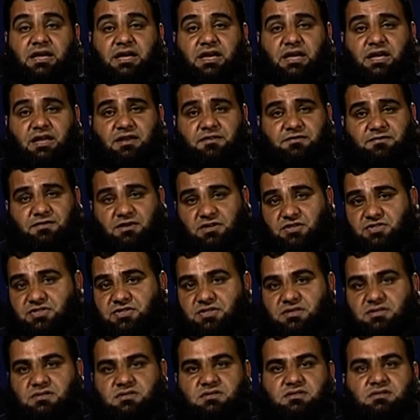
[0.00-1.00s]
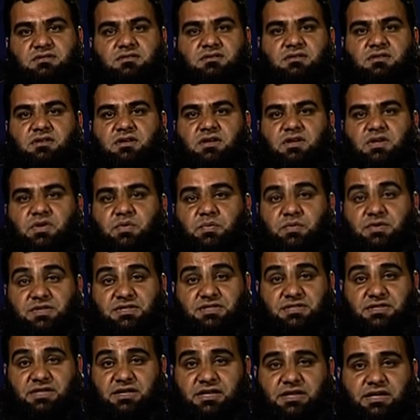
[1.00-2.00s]
In functions, we
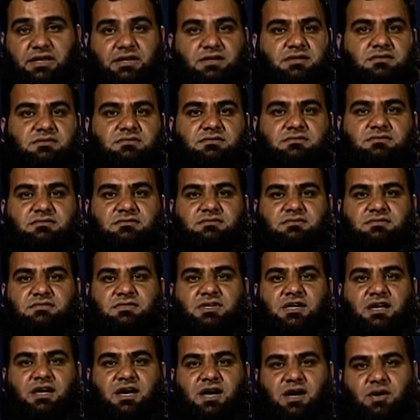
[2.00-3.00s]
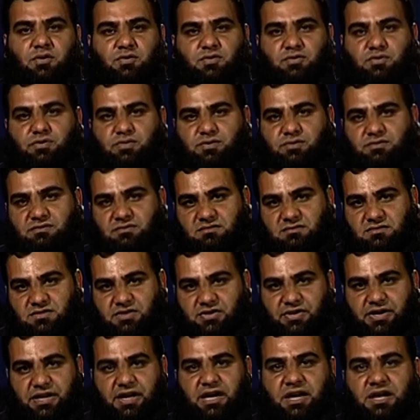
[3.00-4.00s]
studied how to
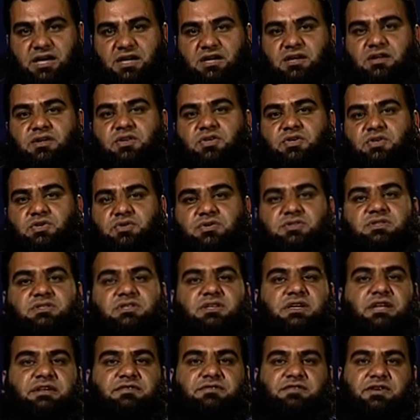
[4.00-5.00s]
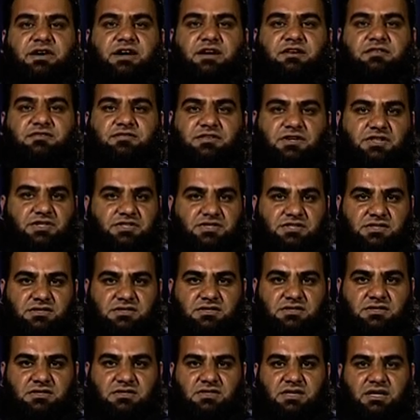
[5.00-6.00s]
create user-defined
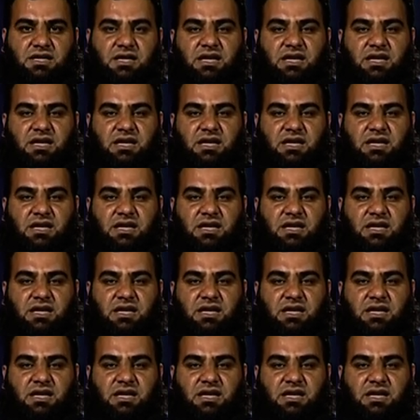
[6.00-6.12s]
functions,